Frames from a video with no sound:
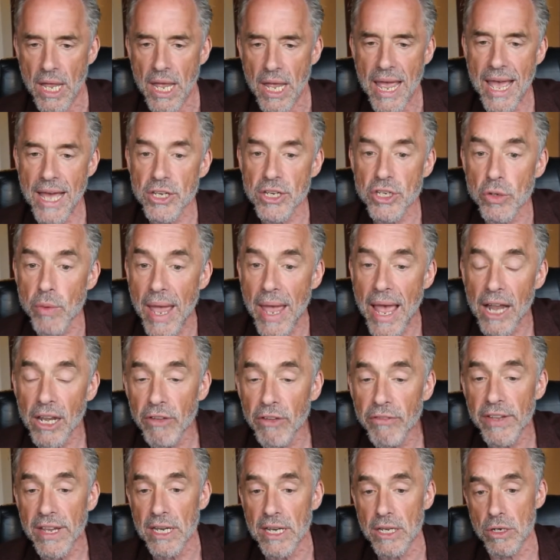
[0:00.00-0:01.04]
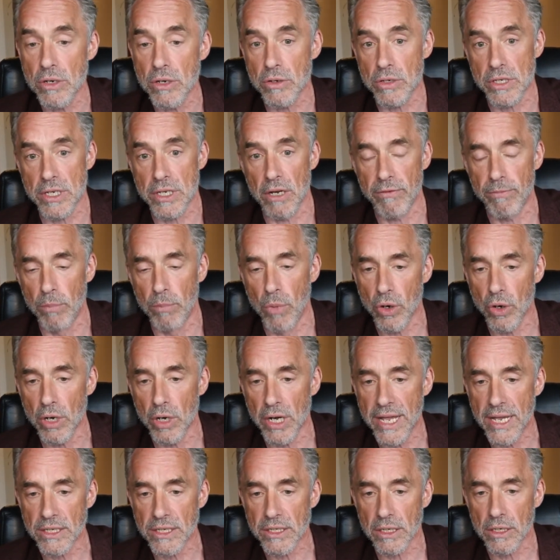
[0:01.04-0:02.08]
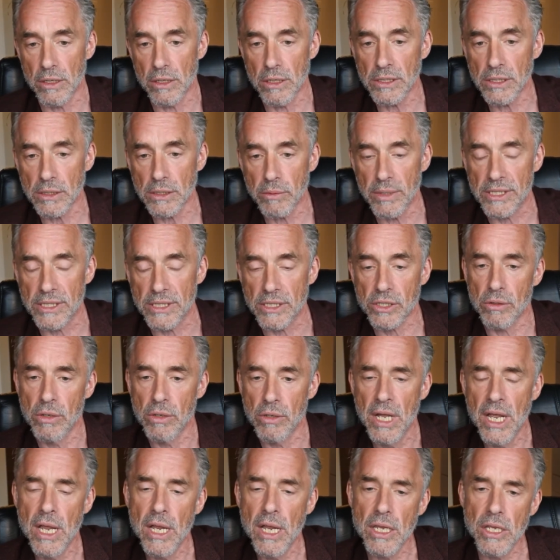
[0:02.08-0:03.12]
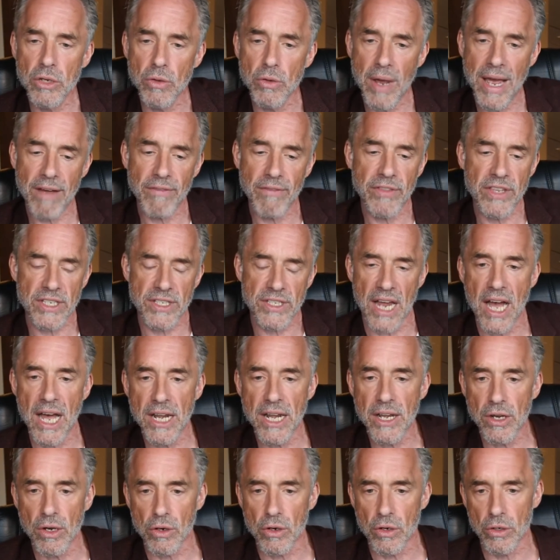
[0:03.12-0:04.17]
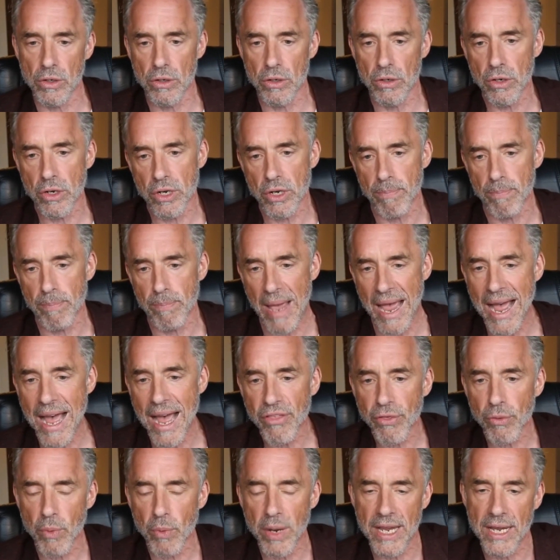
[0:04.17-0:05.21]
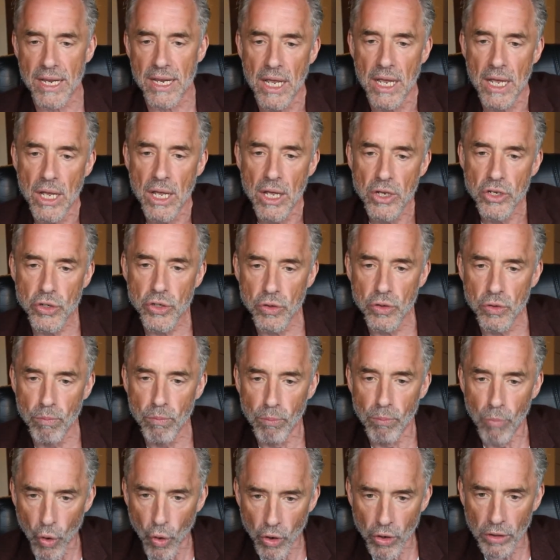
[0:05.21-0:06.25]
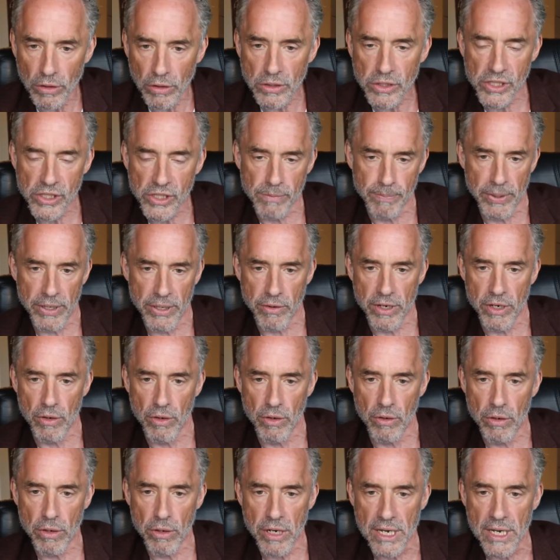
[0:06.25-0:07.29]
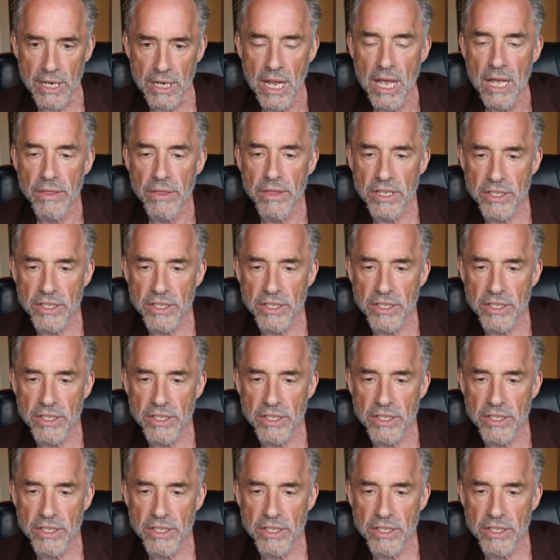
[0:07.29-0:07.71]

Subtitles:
and to elevate yourself morally as a consequence. So you have this unearned pathway to moral superiority that's